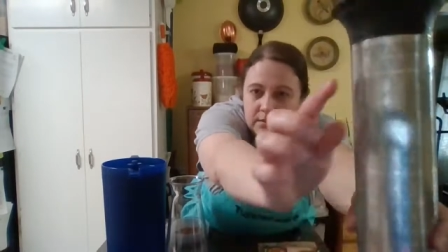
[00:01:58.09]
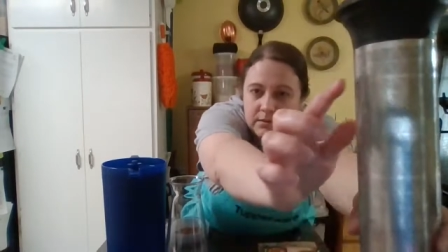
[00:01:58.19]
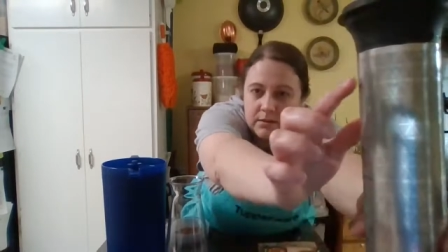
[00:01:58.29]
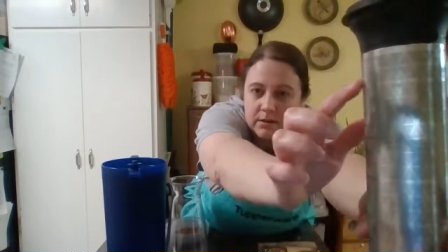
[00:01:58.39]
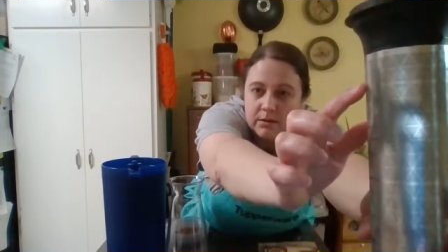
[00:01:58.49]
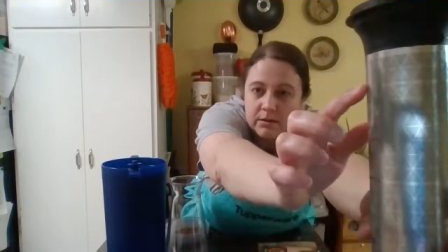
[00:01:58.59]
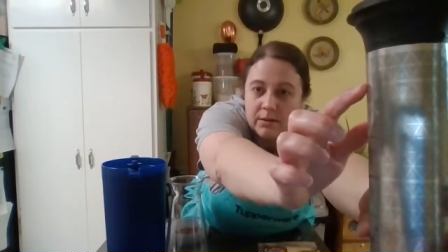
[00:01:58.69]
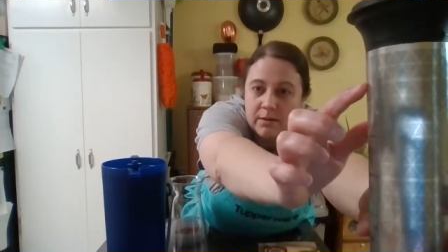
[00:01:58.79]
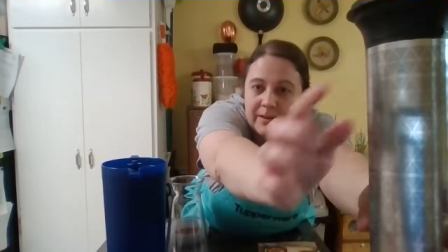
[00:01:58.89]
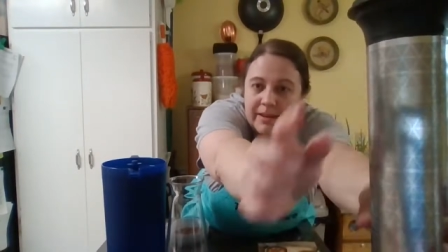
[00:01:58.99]
Sorry,
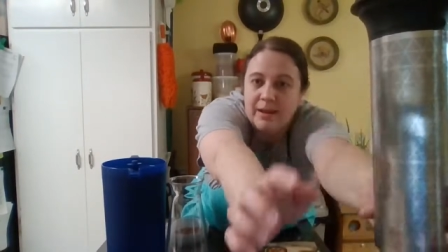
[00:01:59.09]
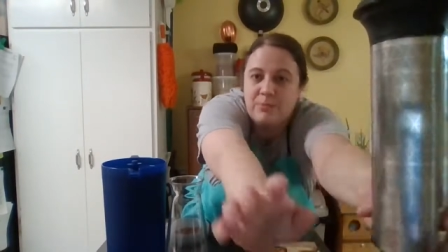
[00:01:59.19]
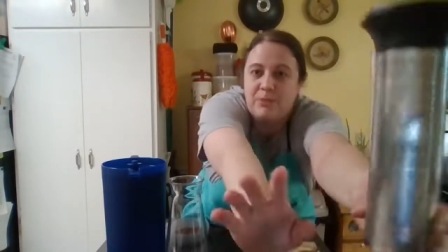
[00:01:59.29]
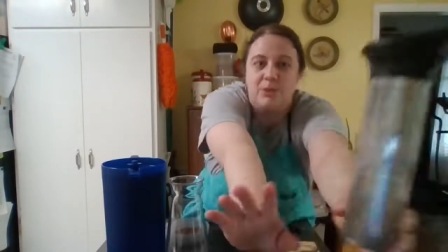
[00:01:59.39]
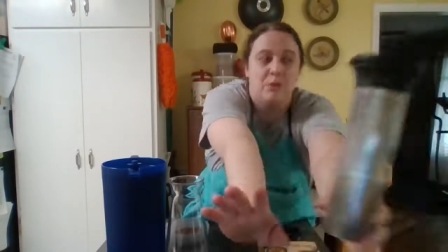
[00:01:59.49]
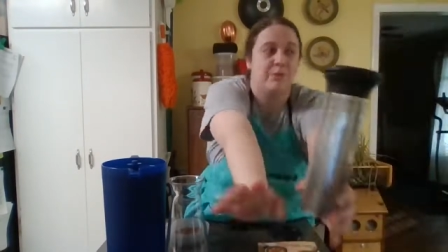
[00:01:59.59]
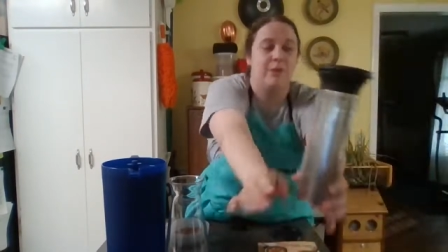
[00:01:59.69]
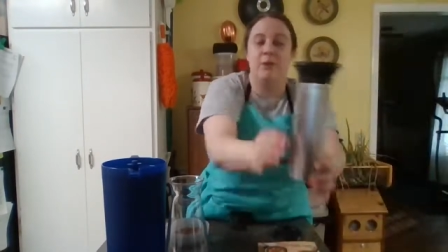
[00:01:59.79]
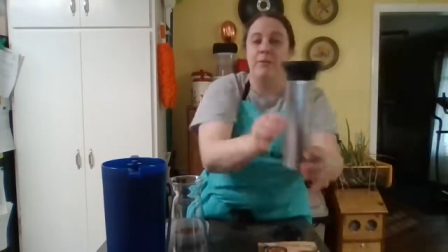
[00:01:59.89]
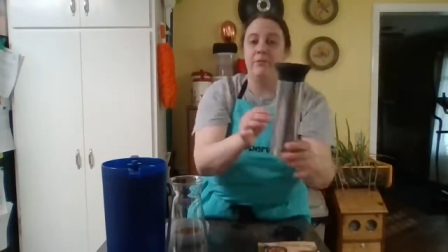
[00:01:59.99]
my camera's so
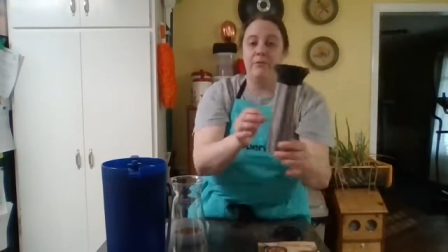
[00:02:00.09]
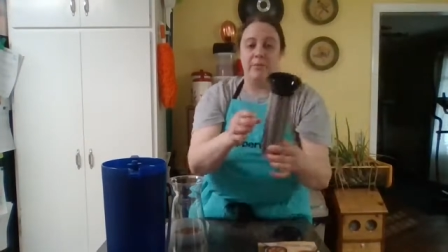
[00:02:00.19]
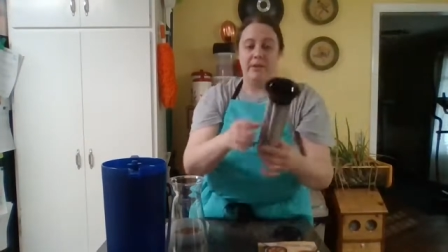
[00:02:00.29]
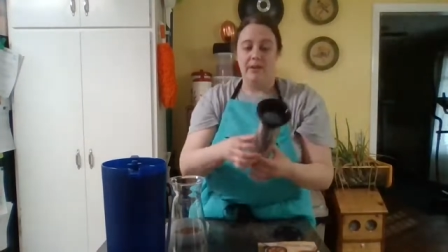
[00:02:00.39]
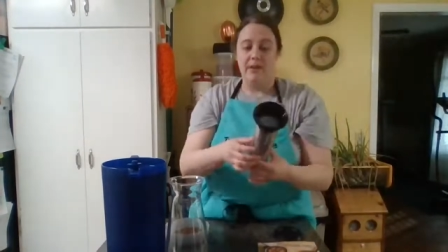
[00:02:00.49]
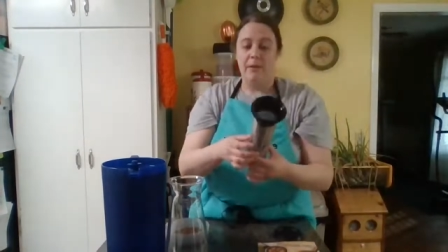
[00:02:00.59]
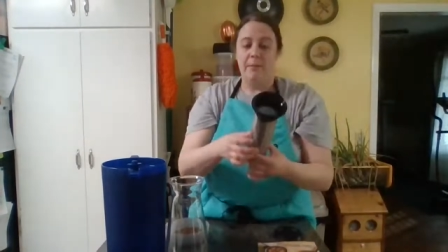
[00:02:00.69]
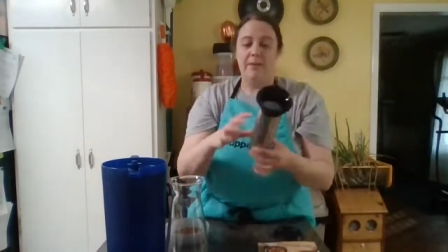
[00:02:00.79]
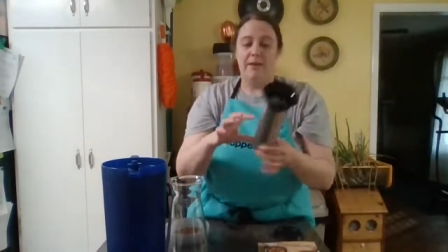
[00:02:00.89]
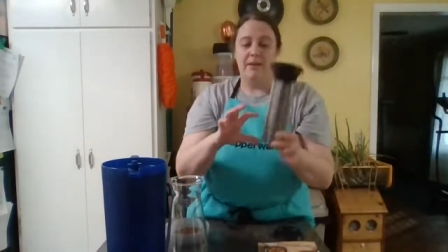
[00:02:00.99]
far away from me.
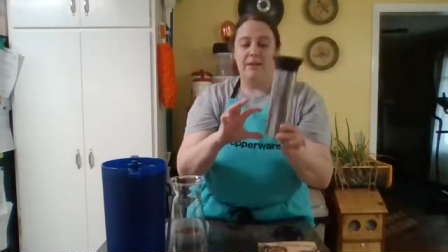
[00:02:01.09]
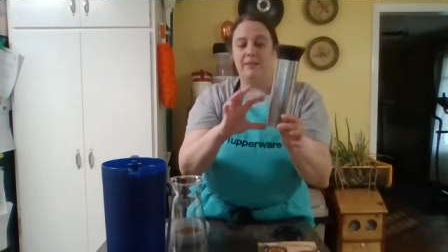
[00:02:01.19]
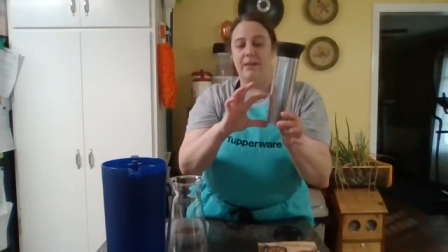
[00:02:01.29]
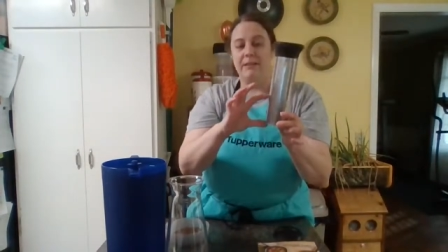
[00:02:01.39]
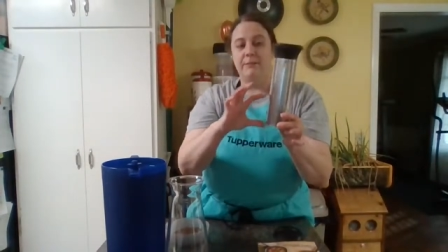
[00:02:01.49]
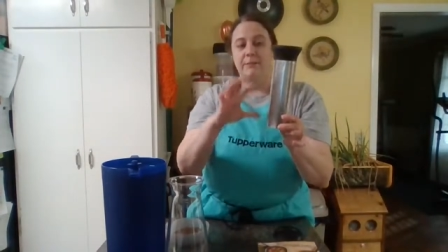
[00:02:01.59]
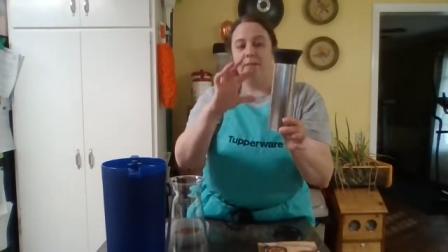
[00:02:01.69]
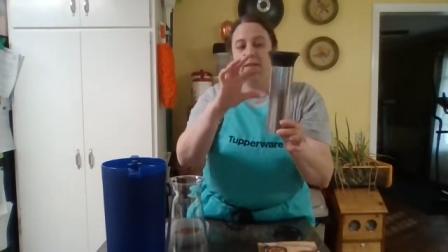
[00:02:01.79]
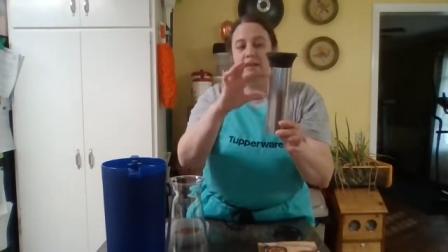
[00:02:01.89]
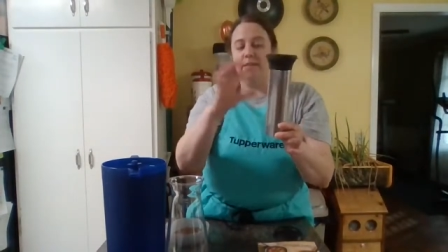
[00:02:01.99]
But uh, you've got
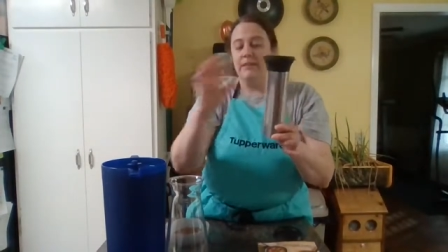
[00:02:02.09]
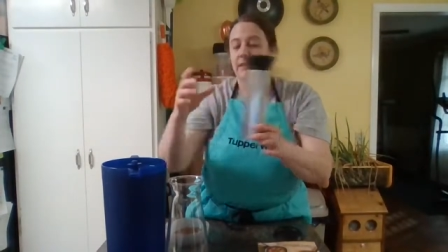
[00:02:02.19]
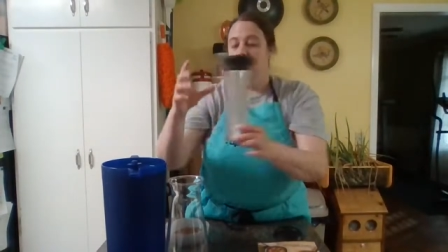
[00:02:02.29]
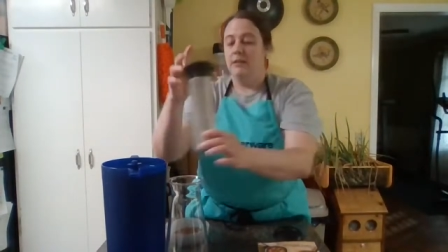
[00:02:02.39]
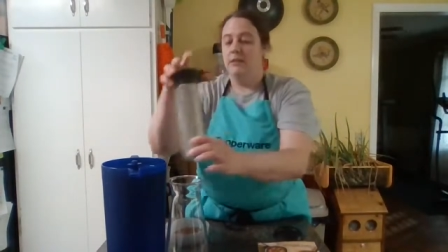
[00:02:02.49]
different lines